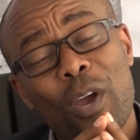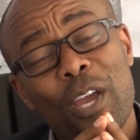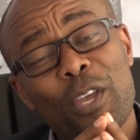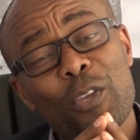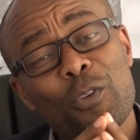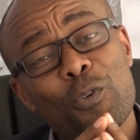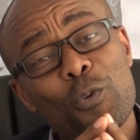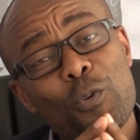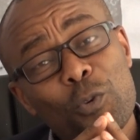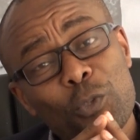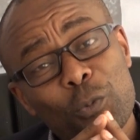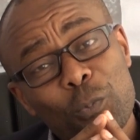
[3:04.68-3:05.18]

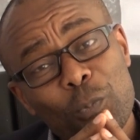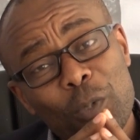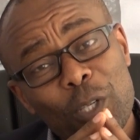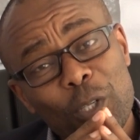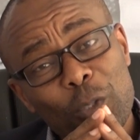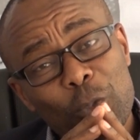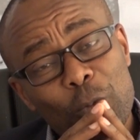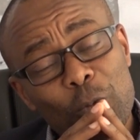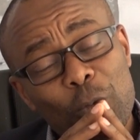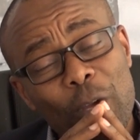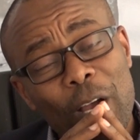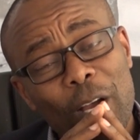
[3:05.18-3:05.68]
where you
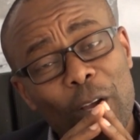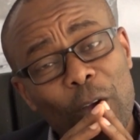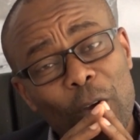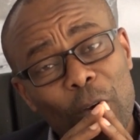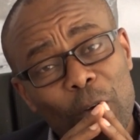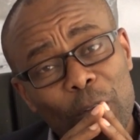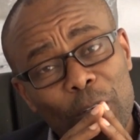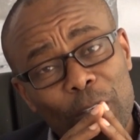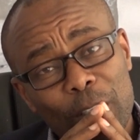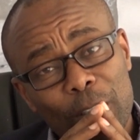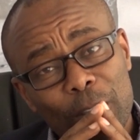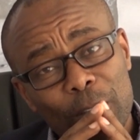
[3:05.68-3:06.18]
speak to your
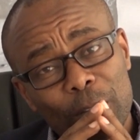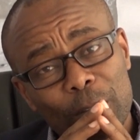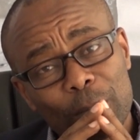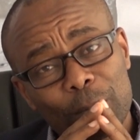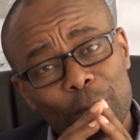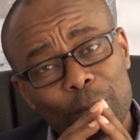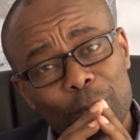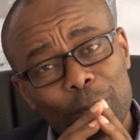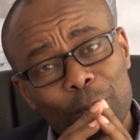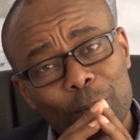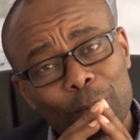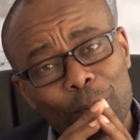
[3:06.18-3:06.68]
God?
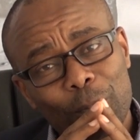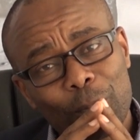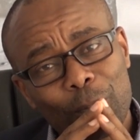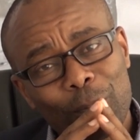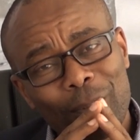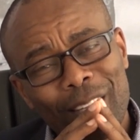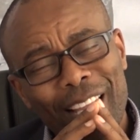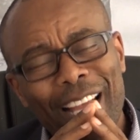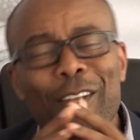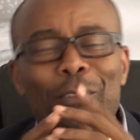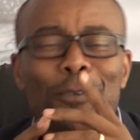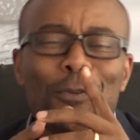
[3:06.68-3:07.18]

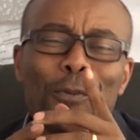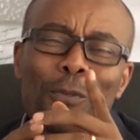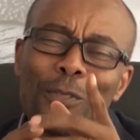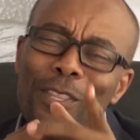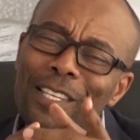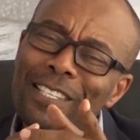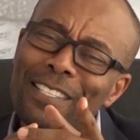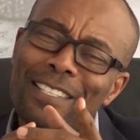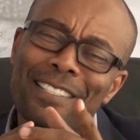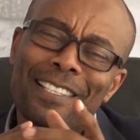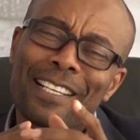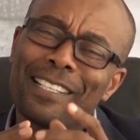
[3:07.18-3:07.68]
And you
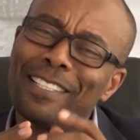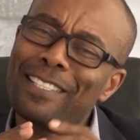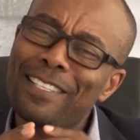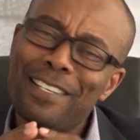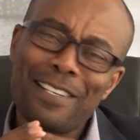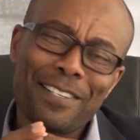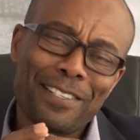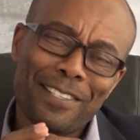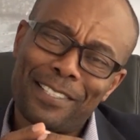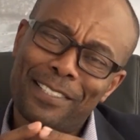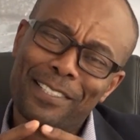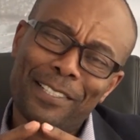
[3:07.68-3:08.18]
know, this is
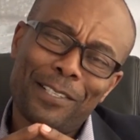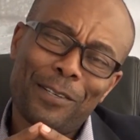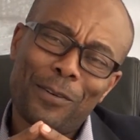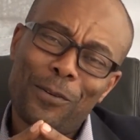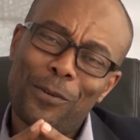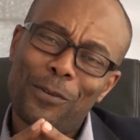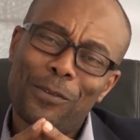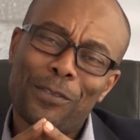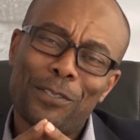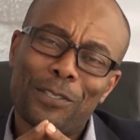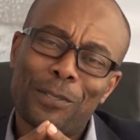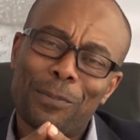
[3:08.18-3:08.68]
an
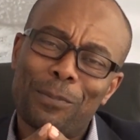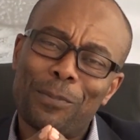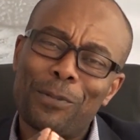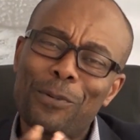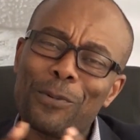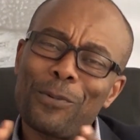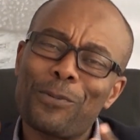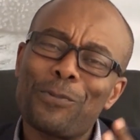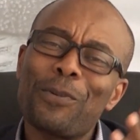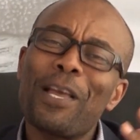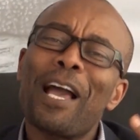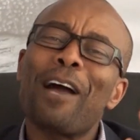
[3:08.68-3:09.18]
interesting concept
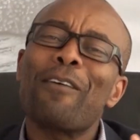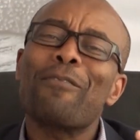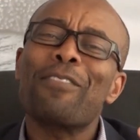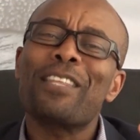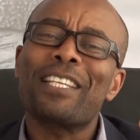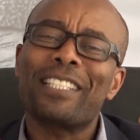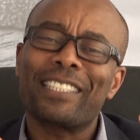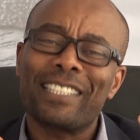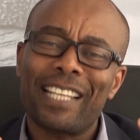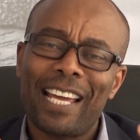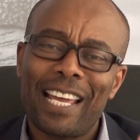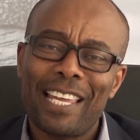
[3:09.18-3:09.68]
because we
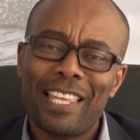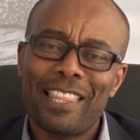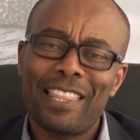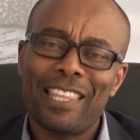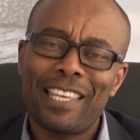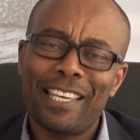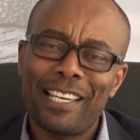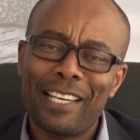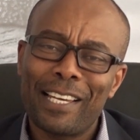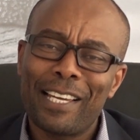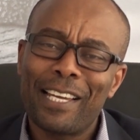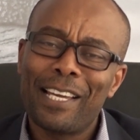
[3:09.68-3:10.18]
have the
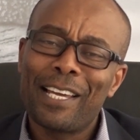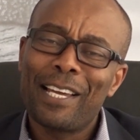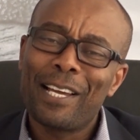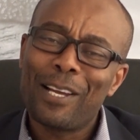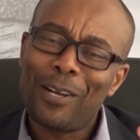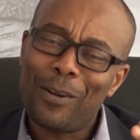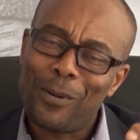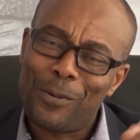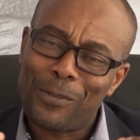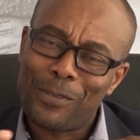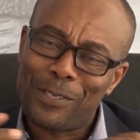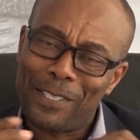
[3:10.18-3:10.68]
tithing
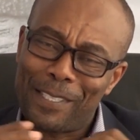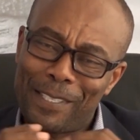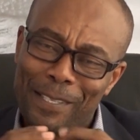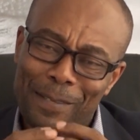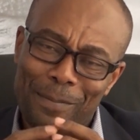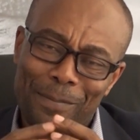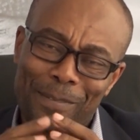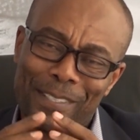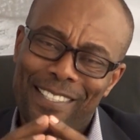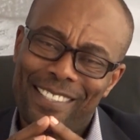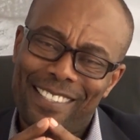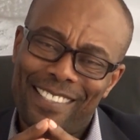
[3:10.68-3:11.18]

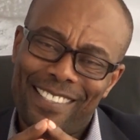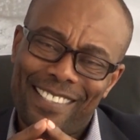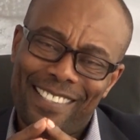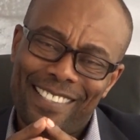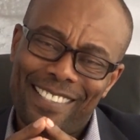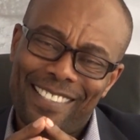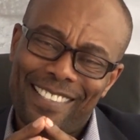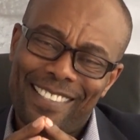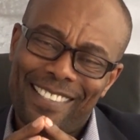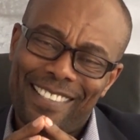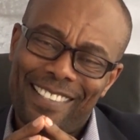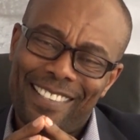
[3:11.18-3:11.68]
concept.
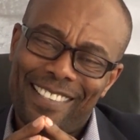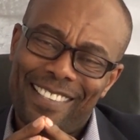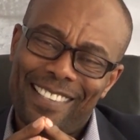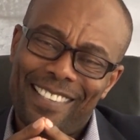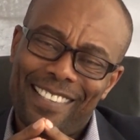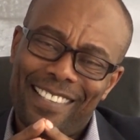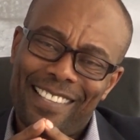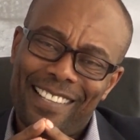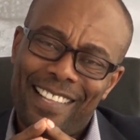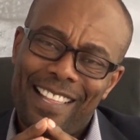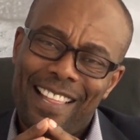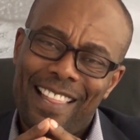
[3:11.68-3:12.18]

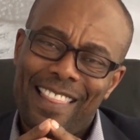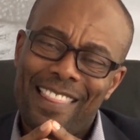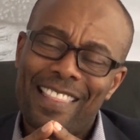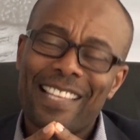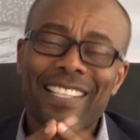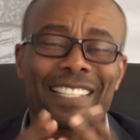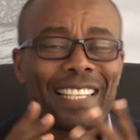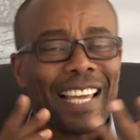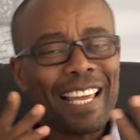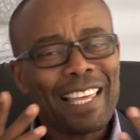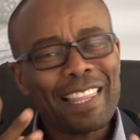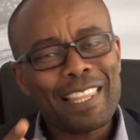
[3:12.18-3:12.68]

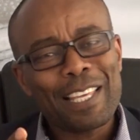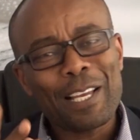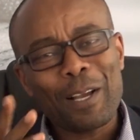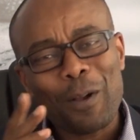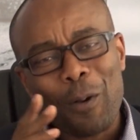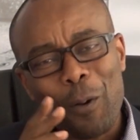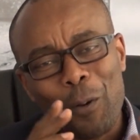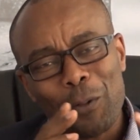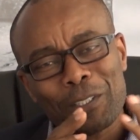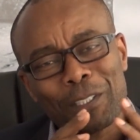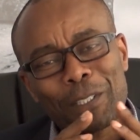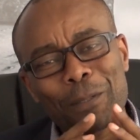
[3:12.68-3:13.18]
The
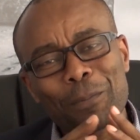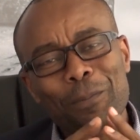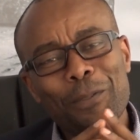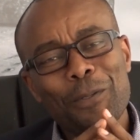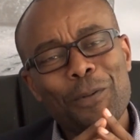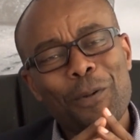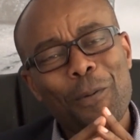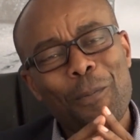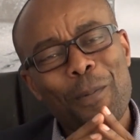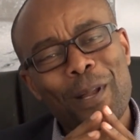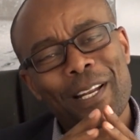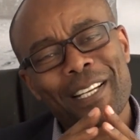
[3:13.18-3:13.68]
tithing
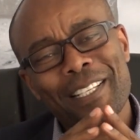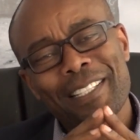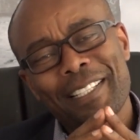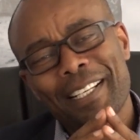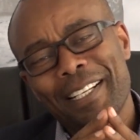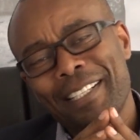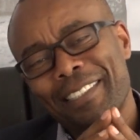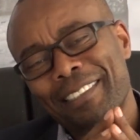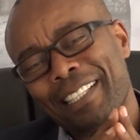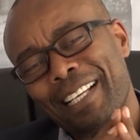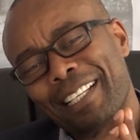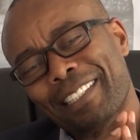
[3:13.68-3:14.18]
concept normally
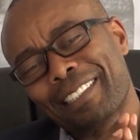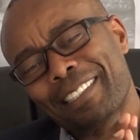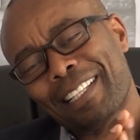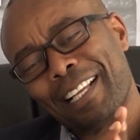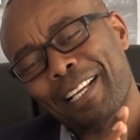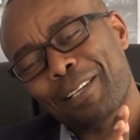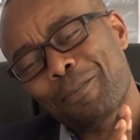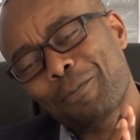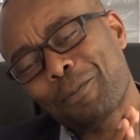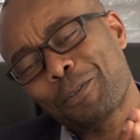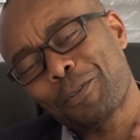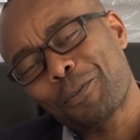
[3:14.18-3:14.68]
tells
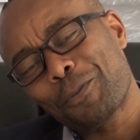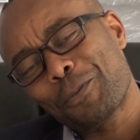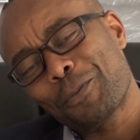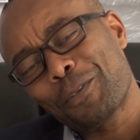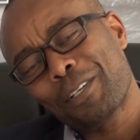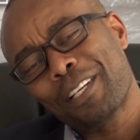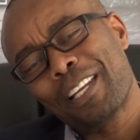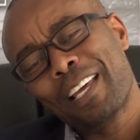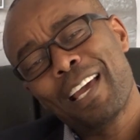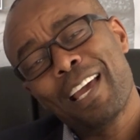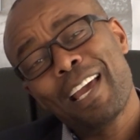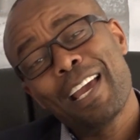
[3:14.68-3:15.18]
us that we
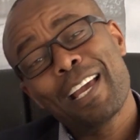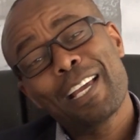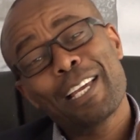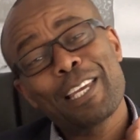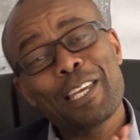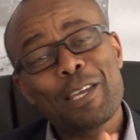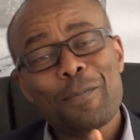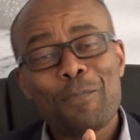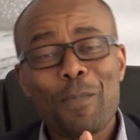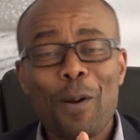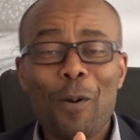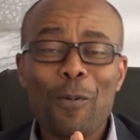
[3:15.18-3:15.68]
should
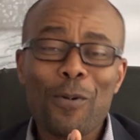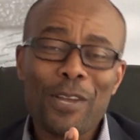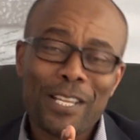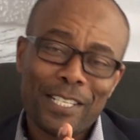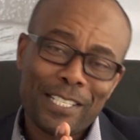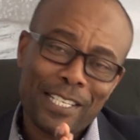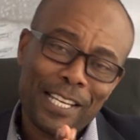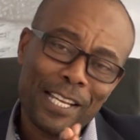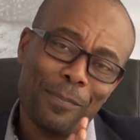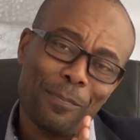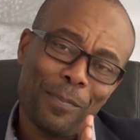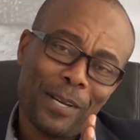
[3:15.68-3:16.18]
keep
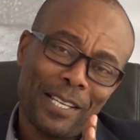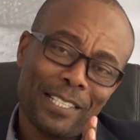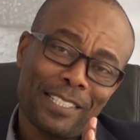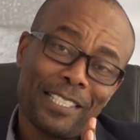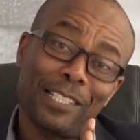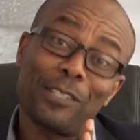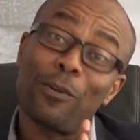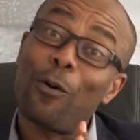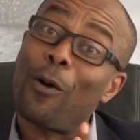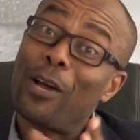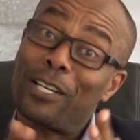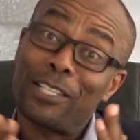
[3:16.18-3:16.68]
away
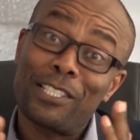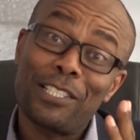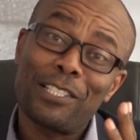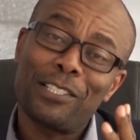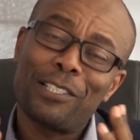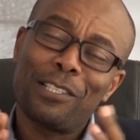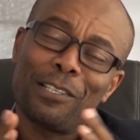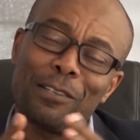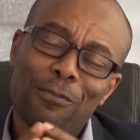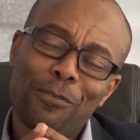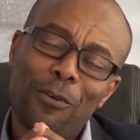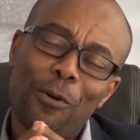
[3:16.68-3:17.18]
10% or at
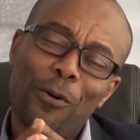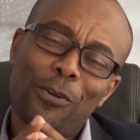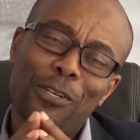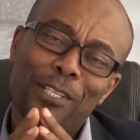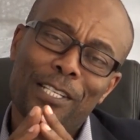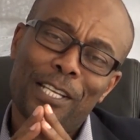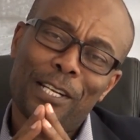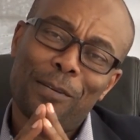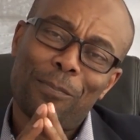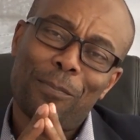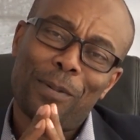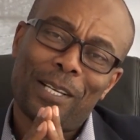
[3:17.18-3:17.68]
least give
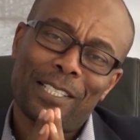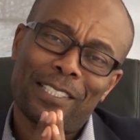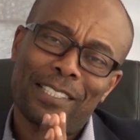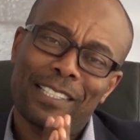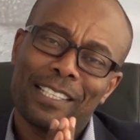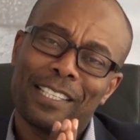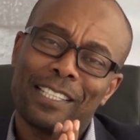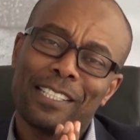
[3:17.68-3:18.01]
God 10%